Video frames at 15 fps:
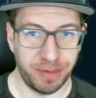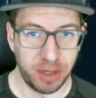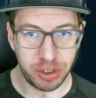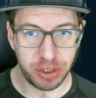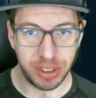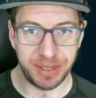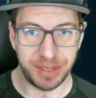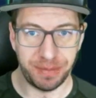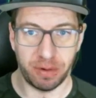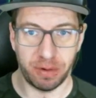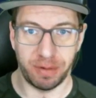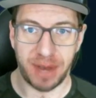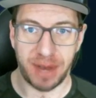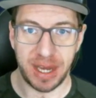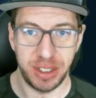first reason
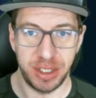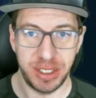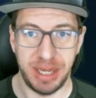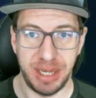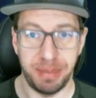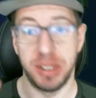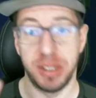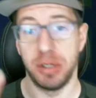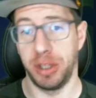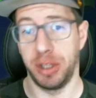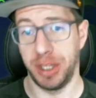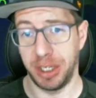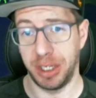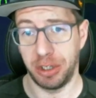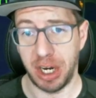for Finders Keepers or
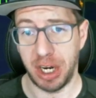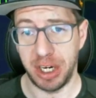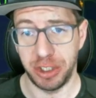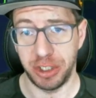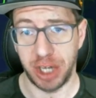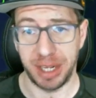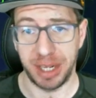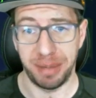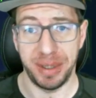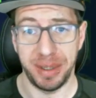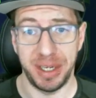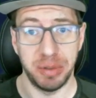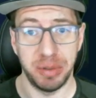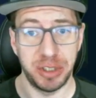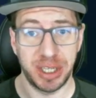the Greater Dragon
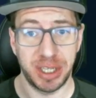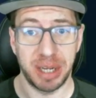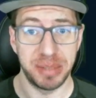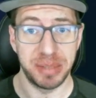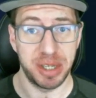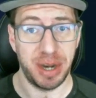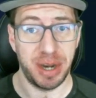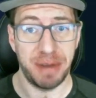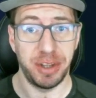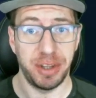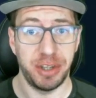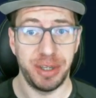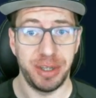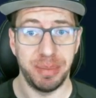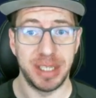Ability, which comes out every
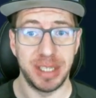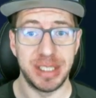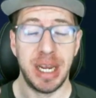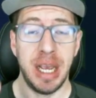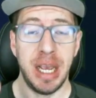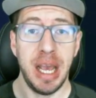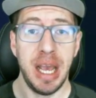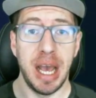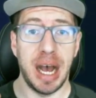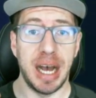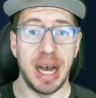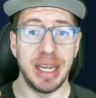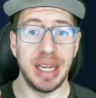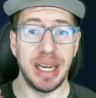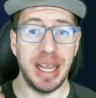3 months,
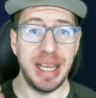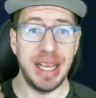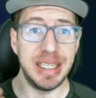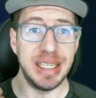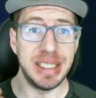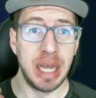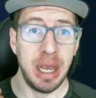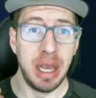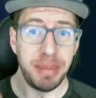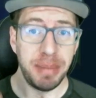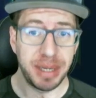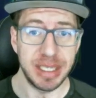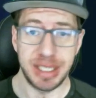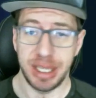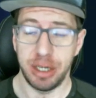is
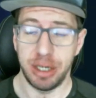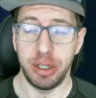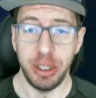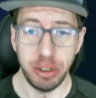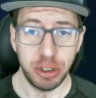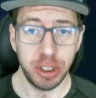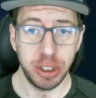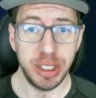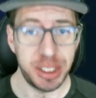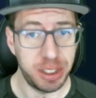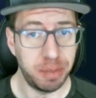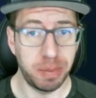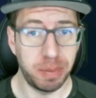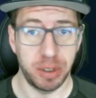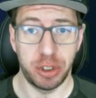because they're usually
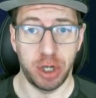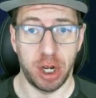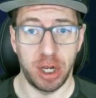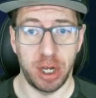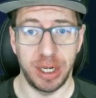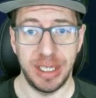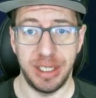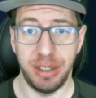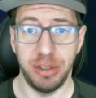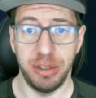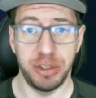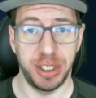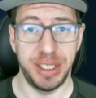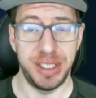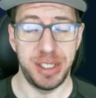super strong and
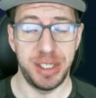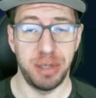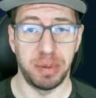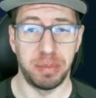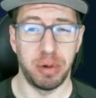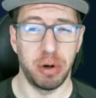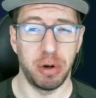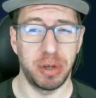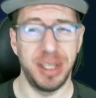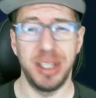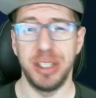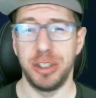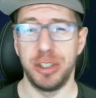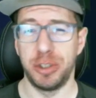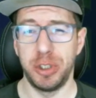usually super broken.
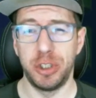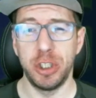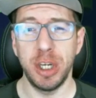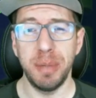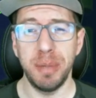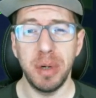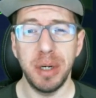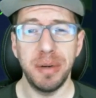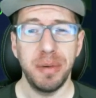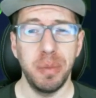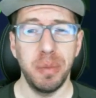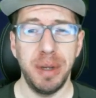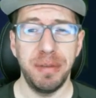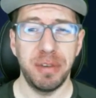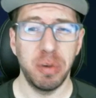The
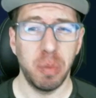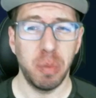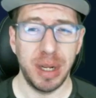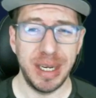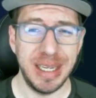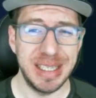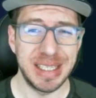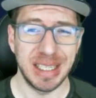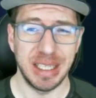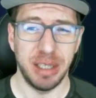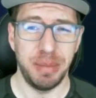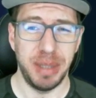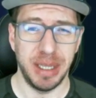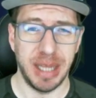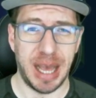Dreamweaver one is a
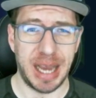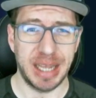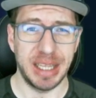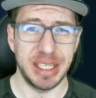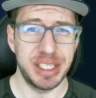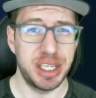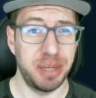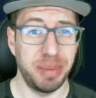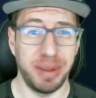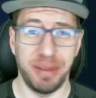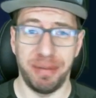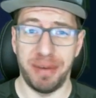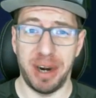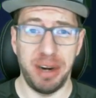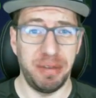little bit lackluster, but the
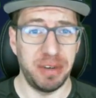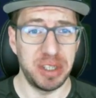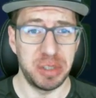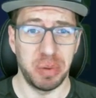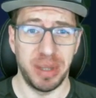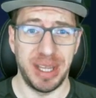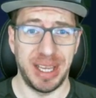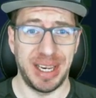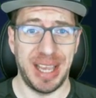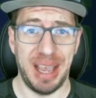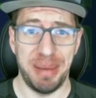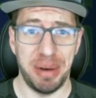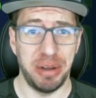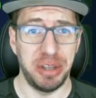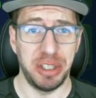very first one that
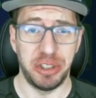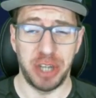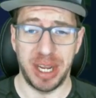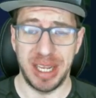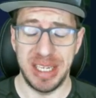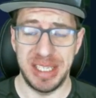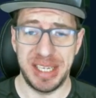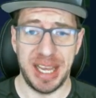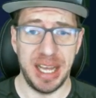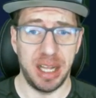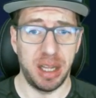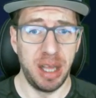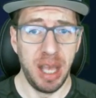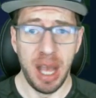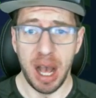came out, the Dragon
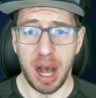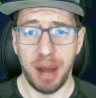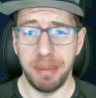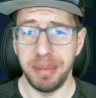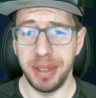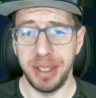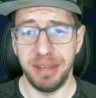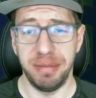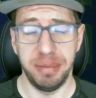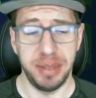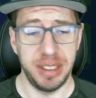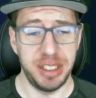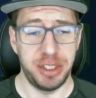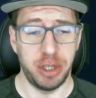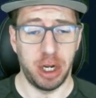Scale,
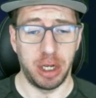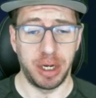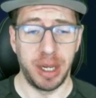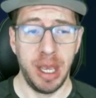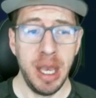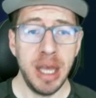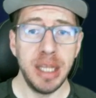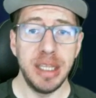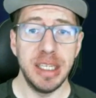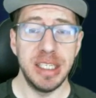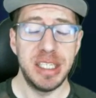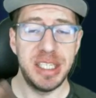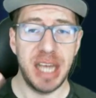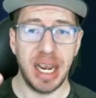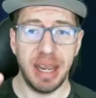unbelievably strong. The
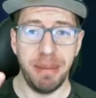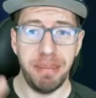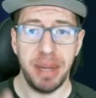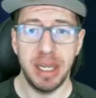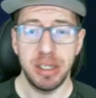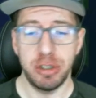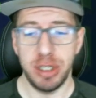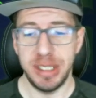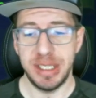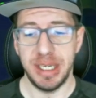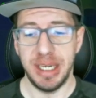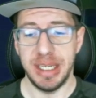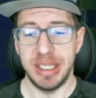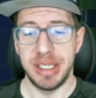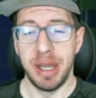second biggest
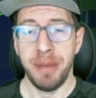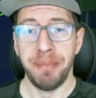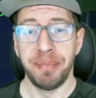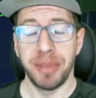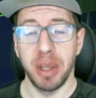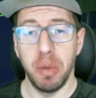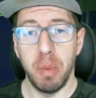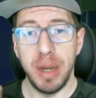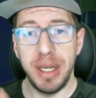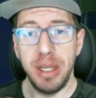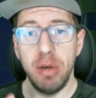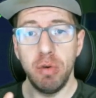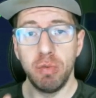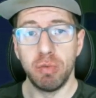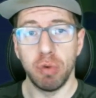reason is when
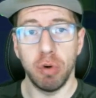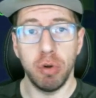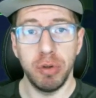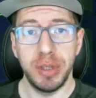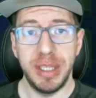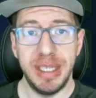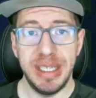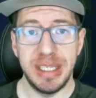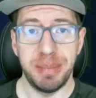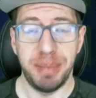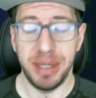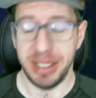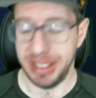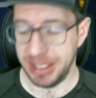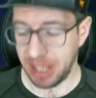you roll these
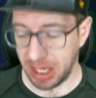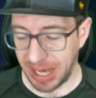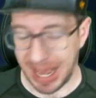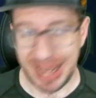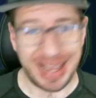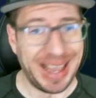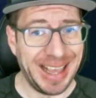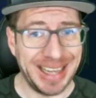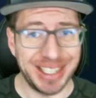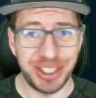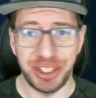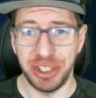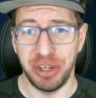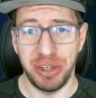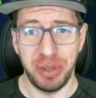abilities on, I can't
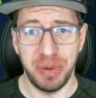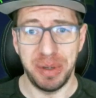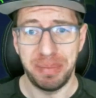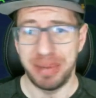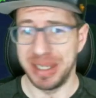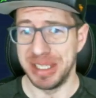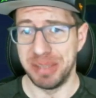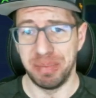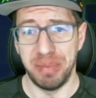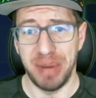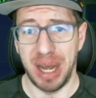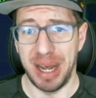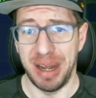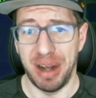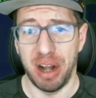show you it because
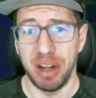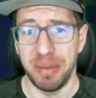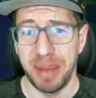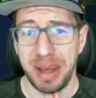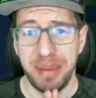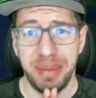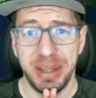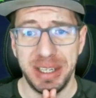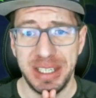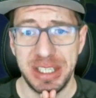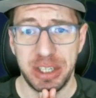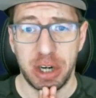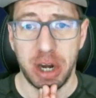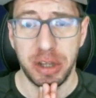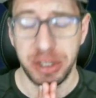all of my
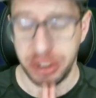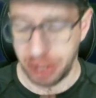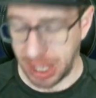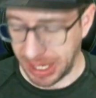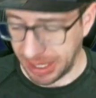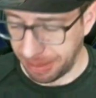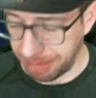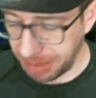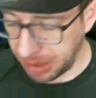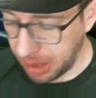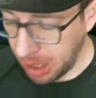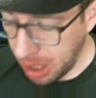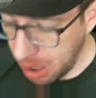abilities are on the dragon, but